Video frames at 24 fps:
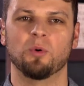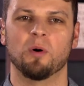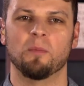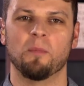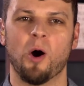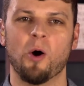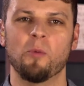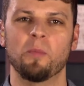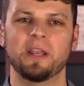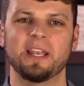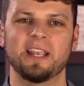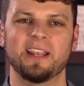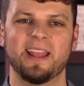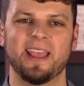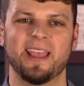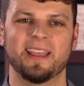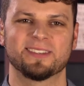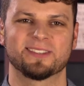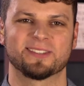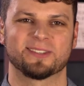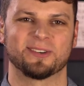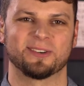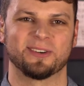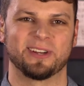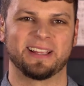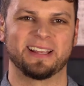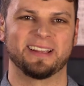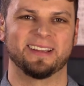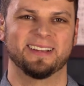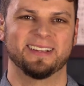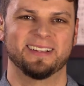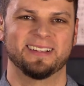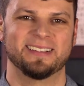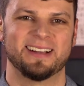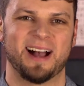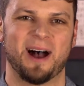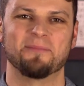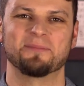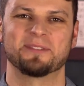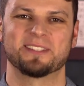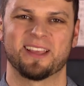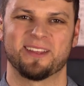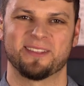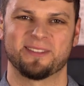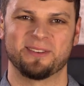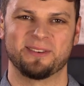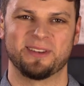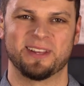to A Moment in History. I'm
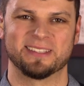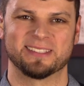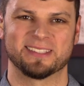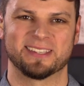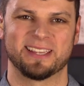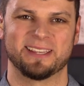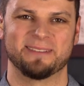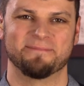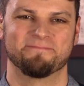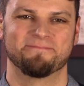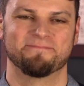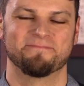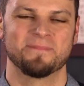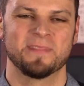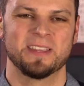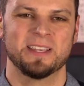Seth Udinsky.